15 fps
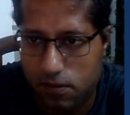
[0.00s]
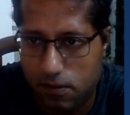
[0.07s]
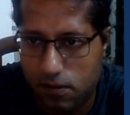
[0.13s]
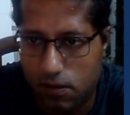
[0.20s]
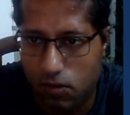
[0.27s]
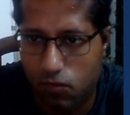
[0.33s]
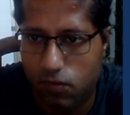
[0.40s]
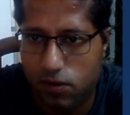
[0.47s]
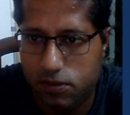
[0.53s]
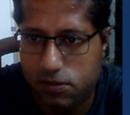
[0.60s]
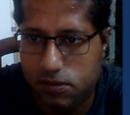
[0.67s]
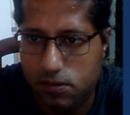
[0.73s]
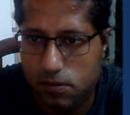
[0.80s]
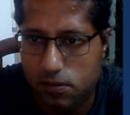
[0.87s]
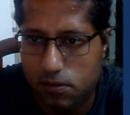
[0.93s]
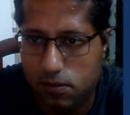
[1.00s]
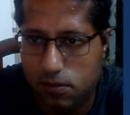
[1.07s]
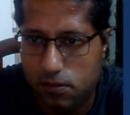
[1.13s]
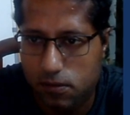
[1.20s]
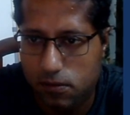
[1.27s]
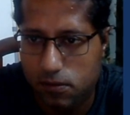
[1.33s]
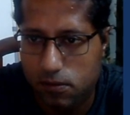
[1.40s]
equals
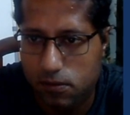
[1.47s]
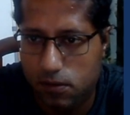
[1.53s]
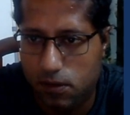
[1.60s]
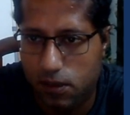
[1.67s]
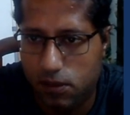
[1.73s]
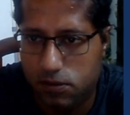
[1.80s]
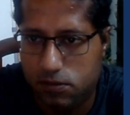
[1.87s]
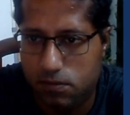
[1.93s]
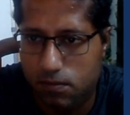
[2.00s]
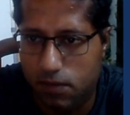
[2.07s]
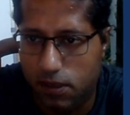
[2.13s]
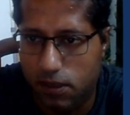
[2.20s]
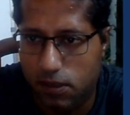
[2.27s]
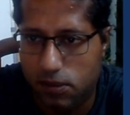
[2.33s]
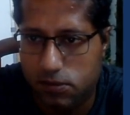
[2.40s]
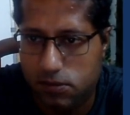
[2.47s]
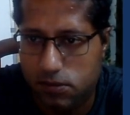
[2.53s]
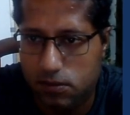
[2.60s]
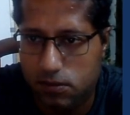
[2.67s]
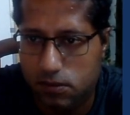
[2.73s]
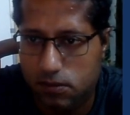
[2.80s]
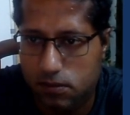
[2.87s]
x minus
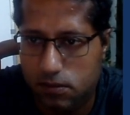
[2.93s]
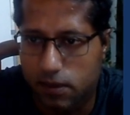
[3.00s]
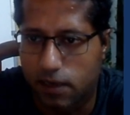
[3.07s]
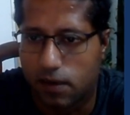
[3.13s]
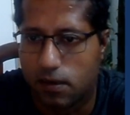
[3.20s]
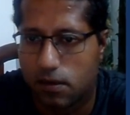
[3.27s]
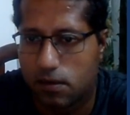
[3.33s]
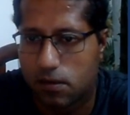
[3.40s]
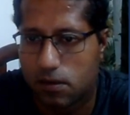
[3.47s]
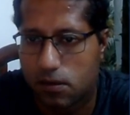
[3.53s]
10.